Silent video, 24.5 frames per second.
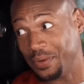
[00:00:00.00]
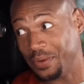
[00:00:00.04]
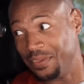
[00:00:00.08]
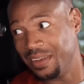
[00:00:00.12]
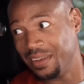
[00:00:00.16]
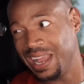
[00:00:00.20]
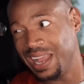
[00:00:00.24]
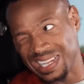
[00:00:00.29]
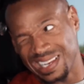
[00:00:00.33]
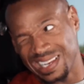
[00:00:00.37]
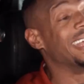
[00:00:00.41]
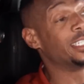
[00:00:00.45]

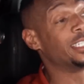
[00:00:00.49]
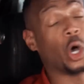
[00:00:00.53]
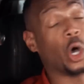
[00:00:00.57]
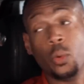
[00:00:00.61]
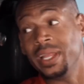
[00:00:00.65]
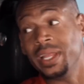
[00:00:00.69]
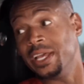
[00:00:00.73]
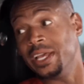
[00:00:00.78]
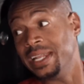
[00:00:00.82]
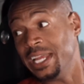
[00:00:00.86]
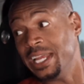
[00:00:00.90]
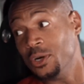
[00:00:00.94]
Um, but I'm
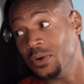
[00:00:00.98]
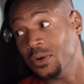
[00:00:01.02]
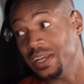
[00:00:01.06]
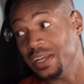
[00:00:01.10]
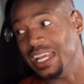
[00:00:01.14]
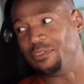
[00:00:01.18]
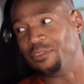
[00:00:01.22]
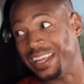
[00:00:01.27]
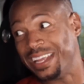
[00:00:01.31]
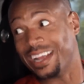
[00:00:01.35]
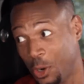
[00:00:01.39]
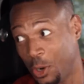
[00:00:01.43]
gonna tell you about
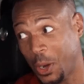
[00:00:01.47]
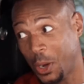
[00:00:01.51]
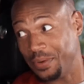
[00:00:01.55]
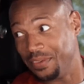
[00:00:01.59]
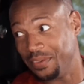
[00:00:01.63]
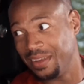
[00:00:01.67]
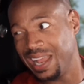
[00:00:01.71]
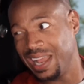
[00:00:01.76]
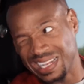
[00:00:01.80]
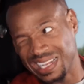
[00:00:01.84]
this time because